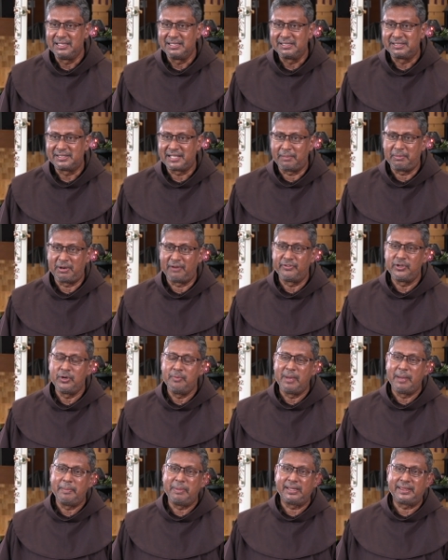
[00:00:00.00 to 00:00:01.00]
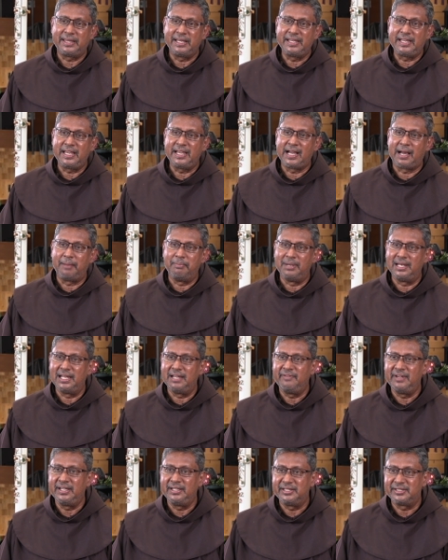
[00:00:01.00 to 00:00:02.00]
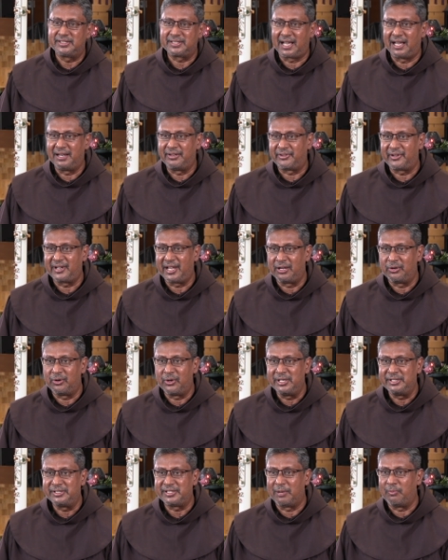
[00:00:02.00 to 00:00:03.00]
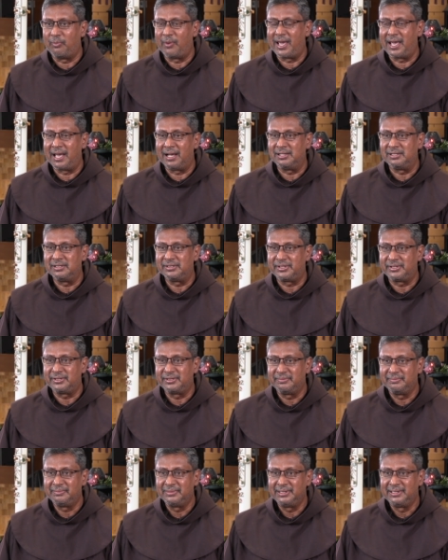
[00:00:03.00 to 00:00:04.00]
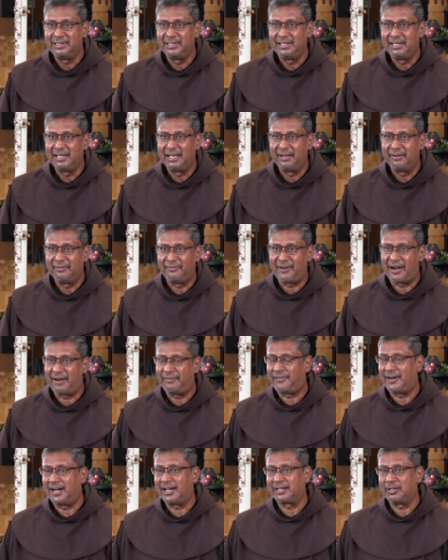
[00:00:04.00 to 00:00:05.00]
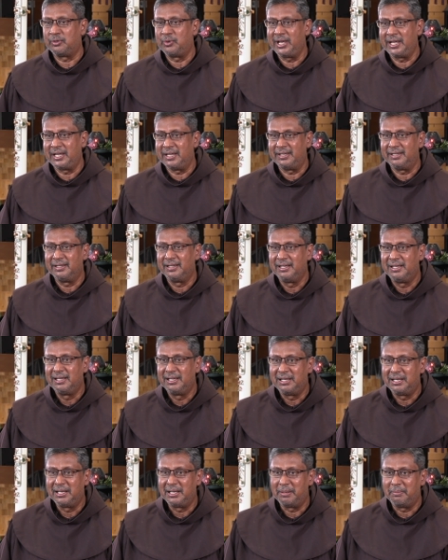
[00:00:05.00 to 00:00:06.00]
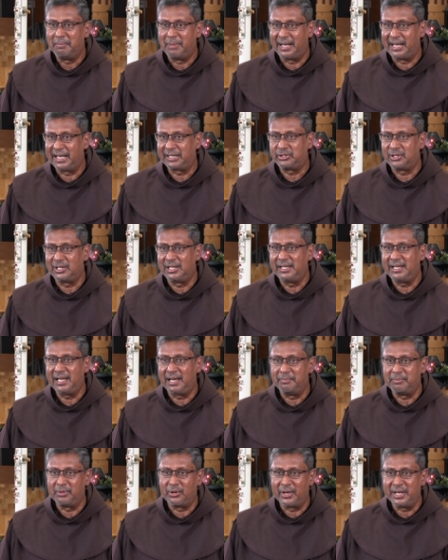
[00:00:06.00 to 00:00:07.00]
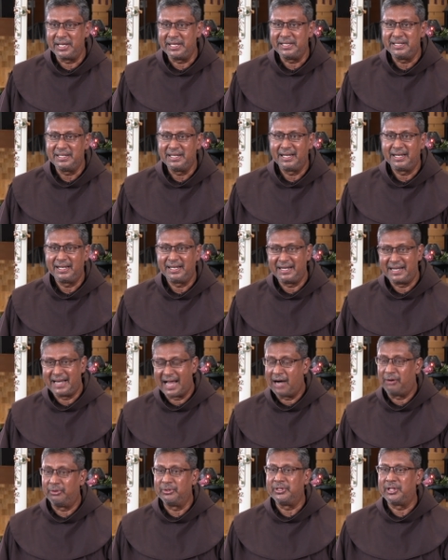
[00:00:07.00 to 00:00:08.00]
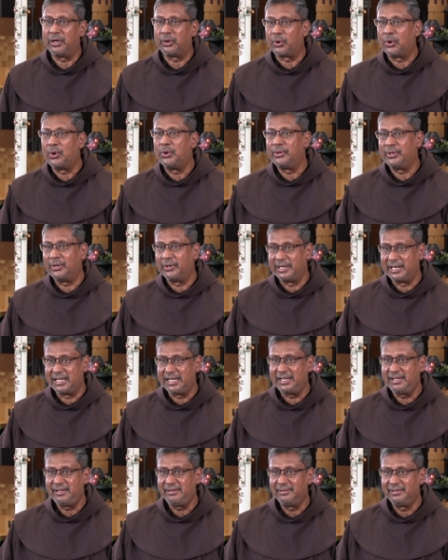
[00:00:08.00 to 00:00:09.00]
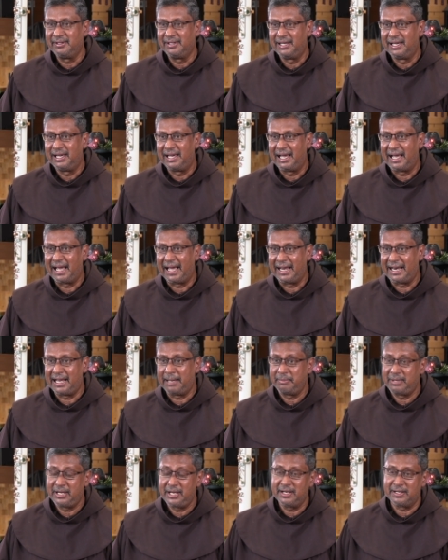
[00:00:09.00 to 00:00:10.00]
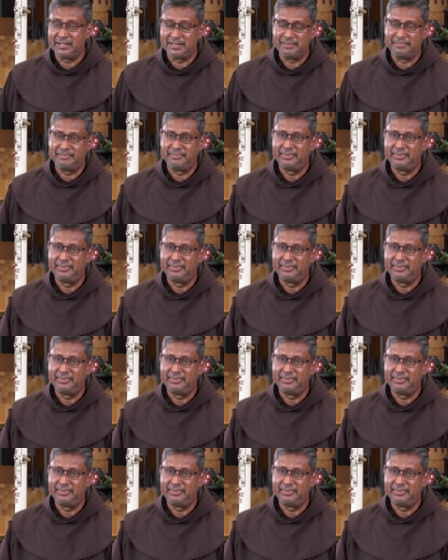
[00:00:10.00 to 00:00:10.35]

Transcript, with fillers: Some of you may be thinking, I'm leaving this country and going somewhere else, far, far away. But actually, I'm going down the road only, and I'm here